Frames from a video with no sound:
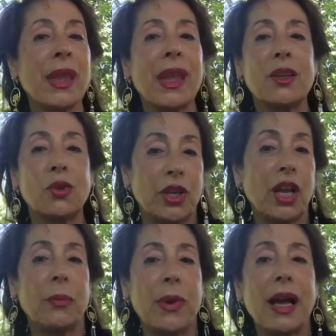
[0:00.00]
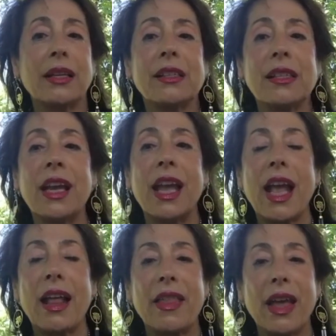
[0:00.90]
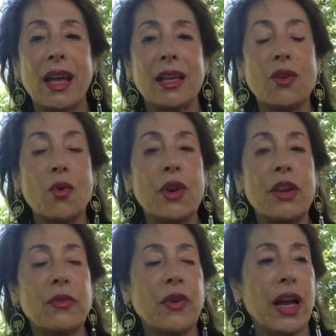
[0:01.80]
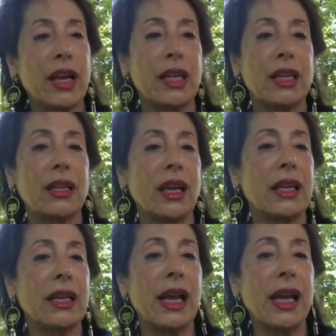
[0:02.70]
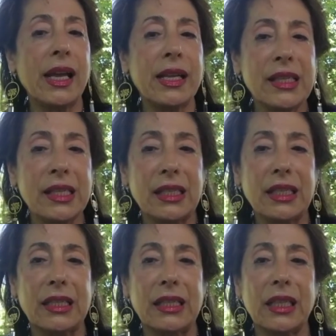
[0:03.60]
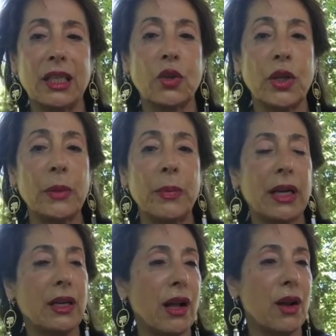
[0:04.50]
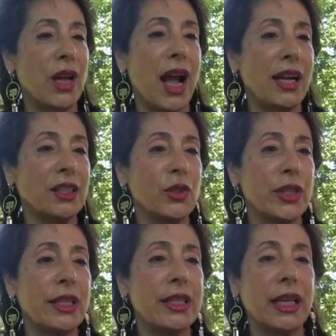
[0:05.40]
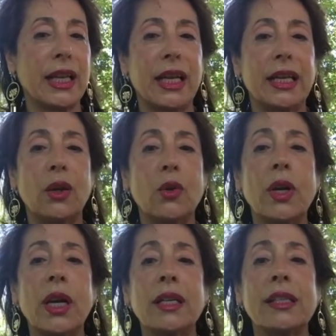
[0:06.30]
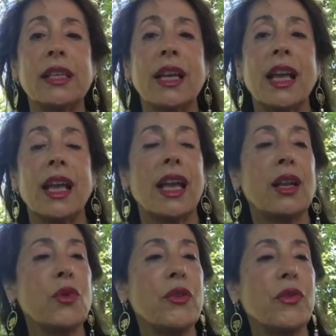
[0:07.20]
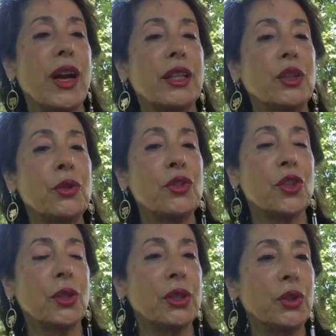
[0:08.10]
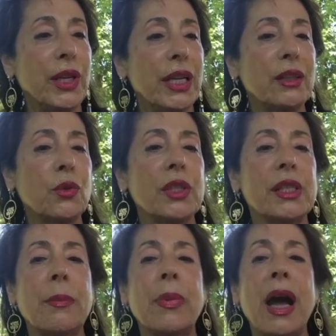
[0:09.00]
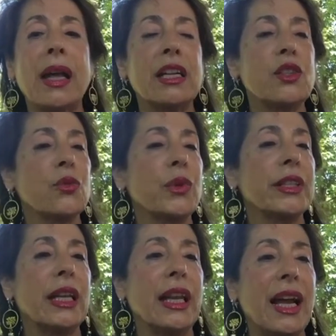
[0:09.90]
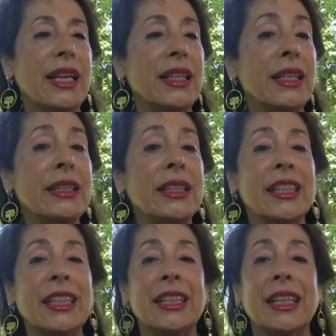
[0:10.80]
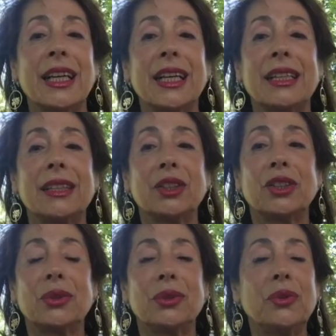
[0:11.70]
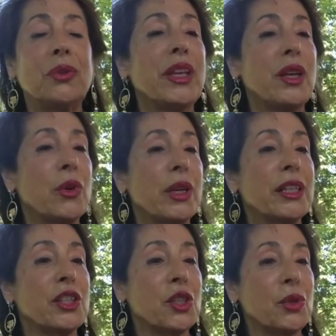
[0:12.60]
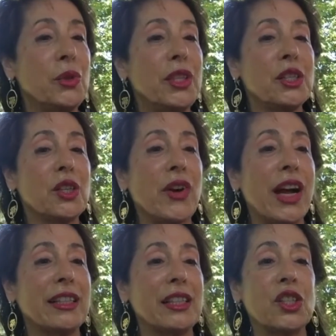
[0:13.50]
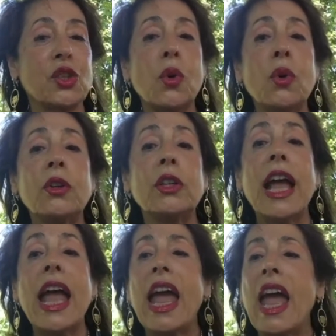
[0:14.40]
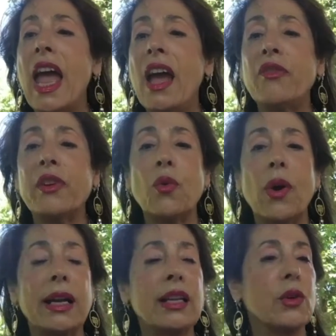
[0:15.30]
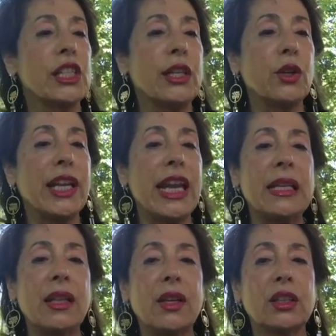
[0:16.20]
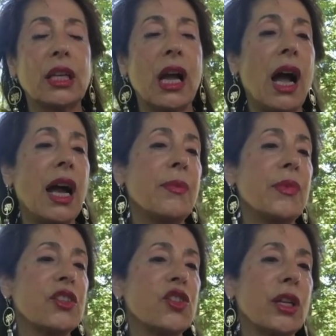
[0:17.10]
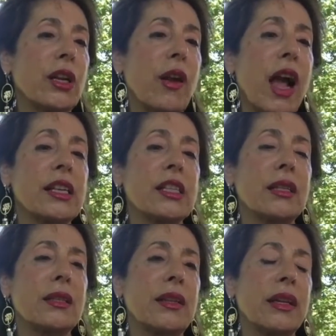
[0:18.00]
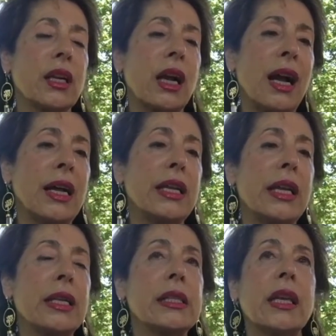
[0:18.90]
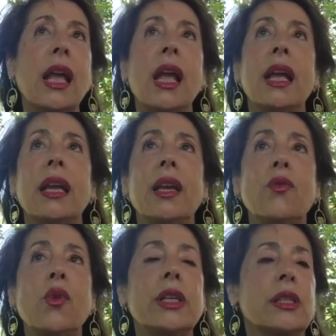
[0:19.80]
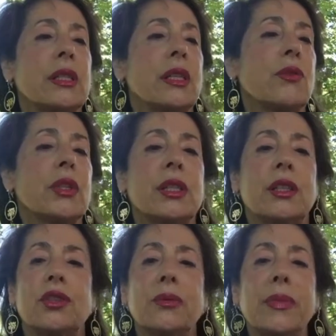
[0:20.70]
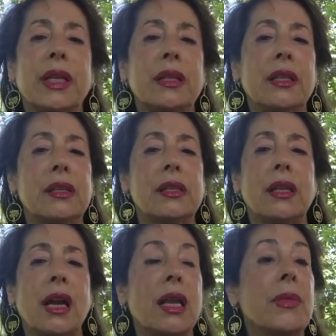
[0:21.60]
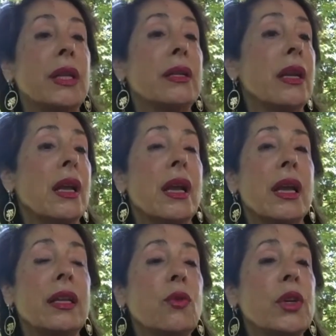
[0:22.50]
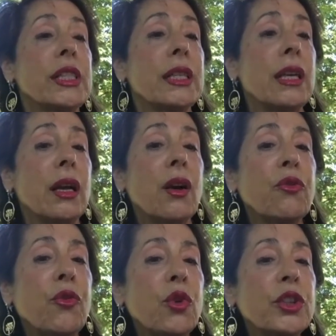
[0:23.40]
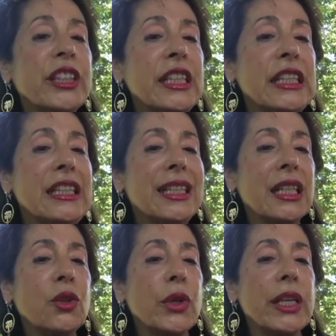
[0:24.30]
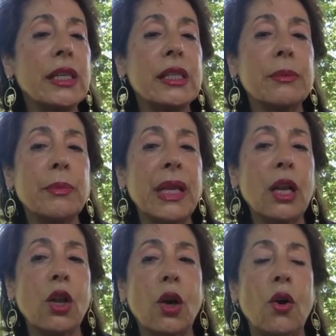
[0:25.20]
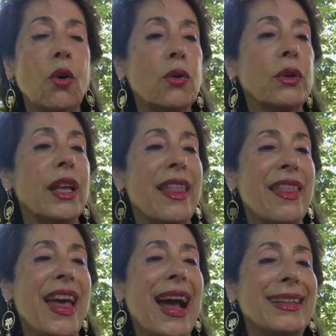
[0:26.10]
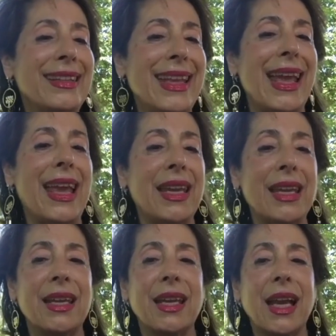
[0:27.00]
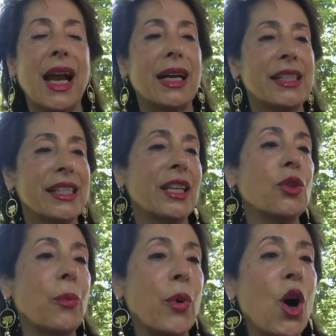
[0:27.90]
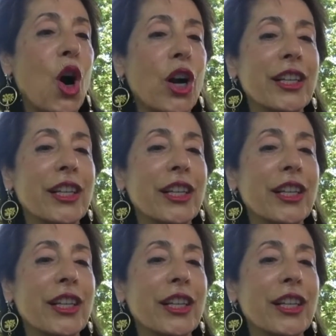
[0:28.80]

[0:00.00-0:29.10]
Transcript: to help us. And then we find an excellent a Greek background actress, Eleni Lucas, uh-huh. and we find two children who is the parents were delighted uh, to do. They were students of acting school. Uh-huh. Everyone, it was donating their time, their generosity, their kindness. Beautiful. It was it was a tremendous time, and, and it was fourteen degrees below that day at right. Central Park.